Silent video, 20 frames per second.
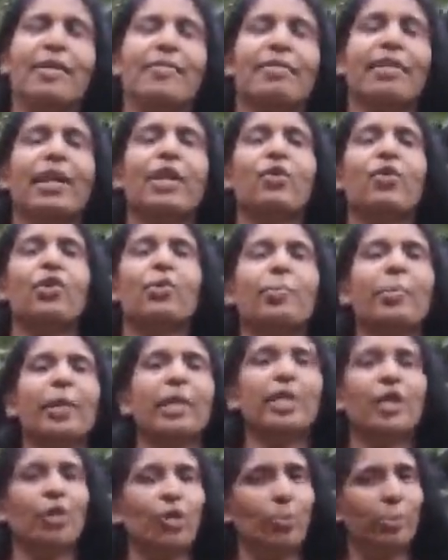They could be
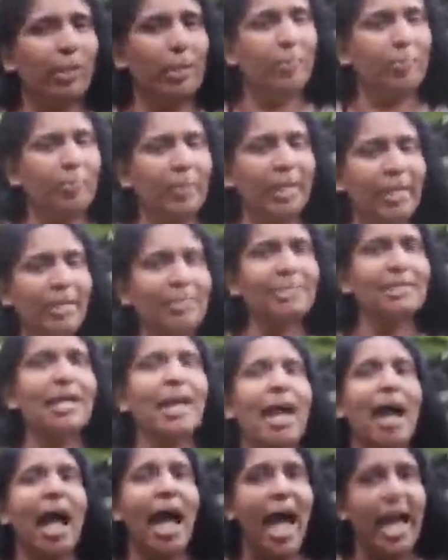human beings,
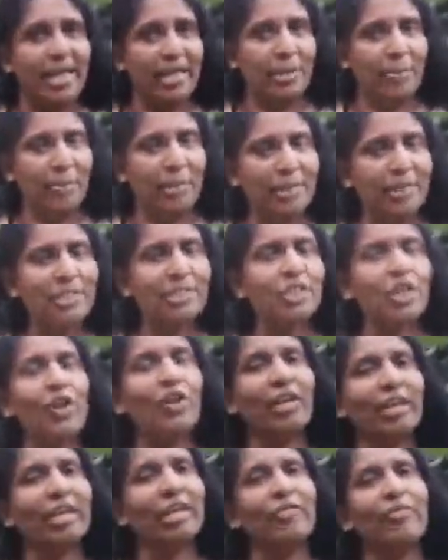animals,
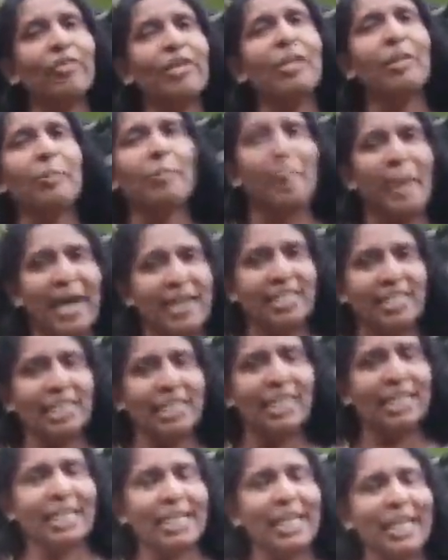or even
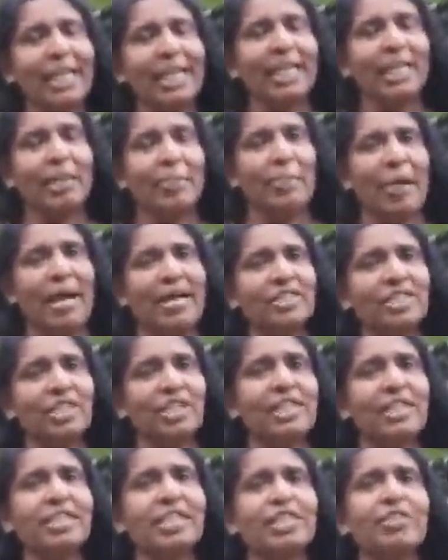magical,
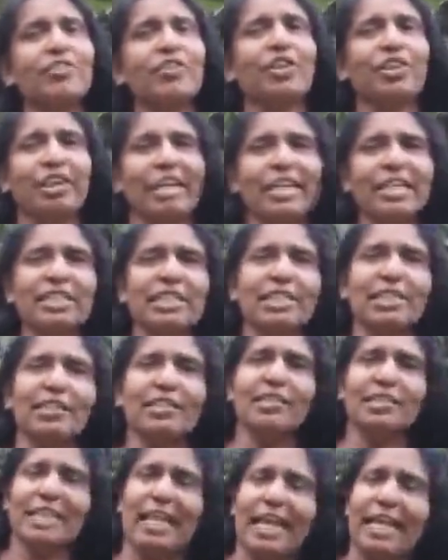imaginative
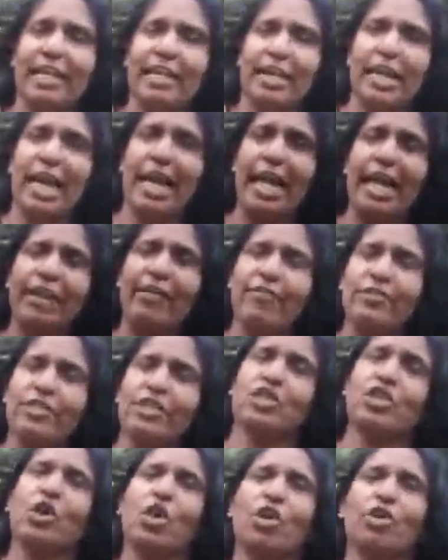creatures like
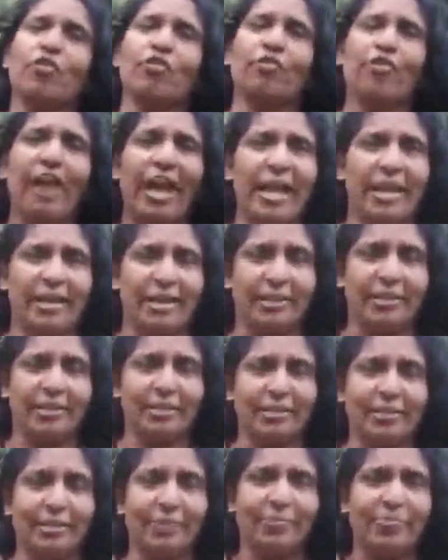elves or
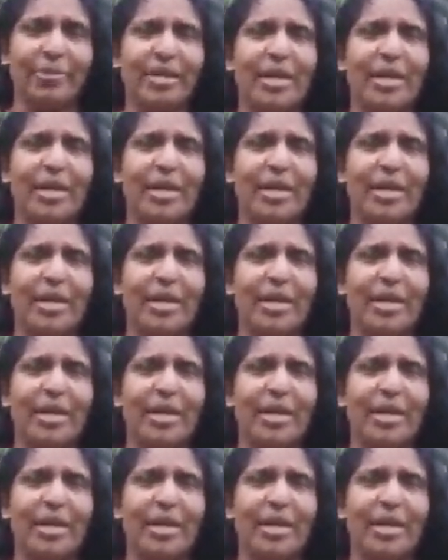fairies.